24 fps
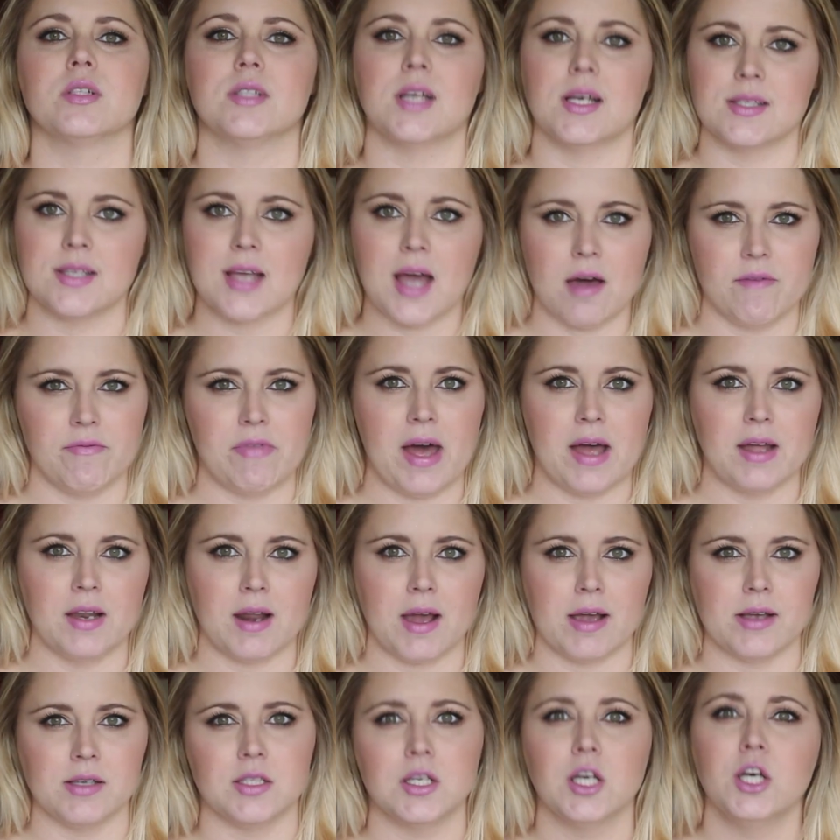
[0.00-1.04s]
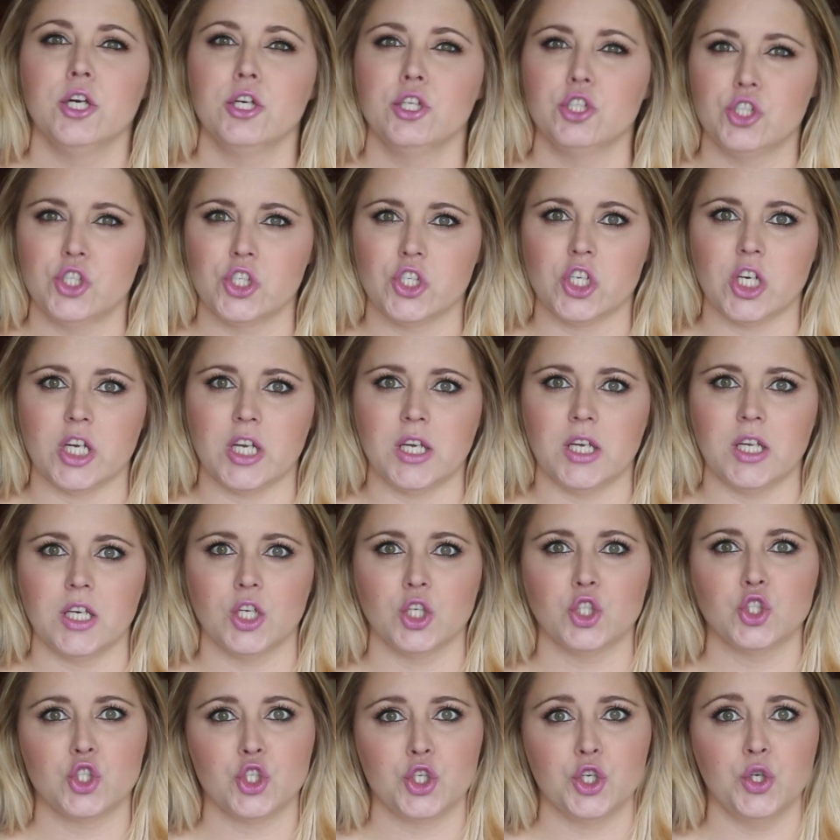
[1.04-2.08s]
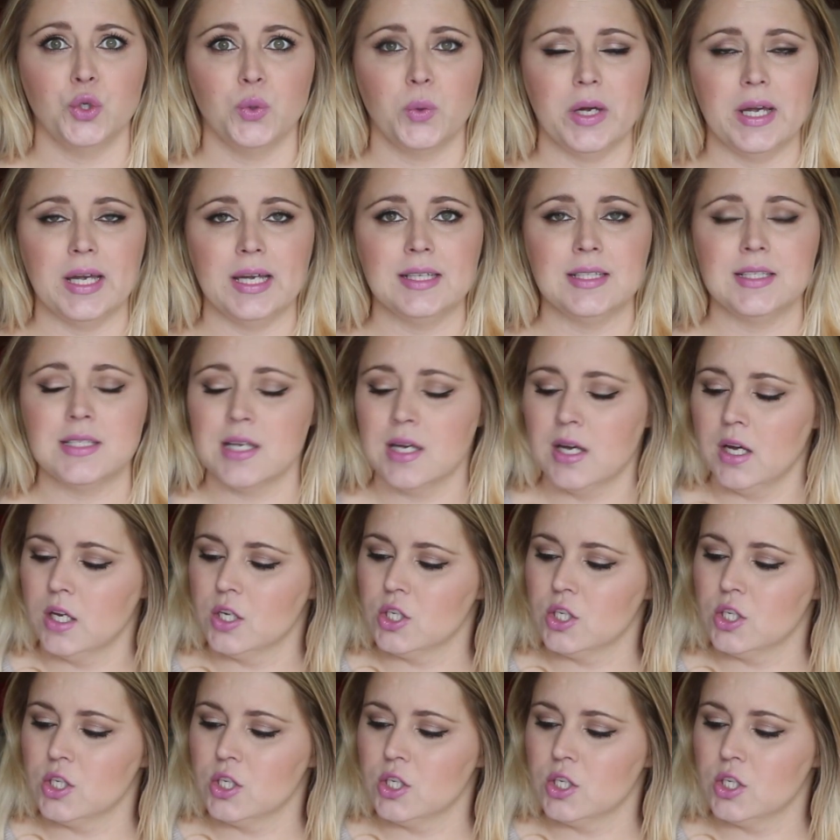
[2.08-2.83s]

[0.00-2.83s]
it does have that nice sheen to it.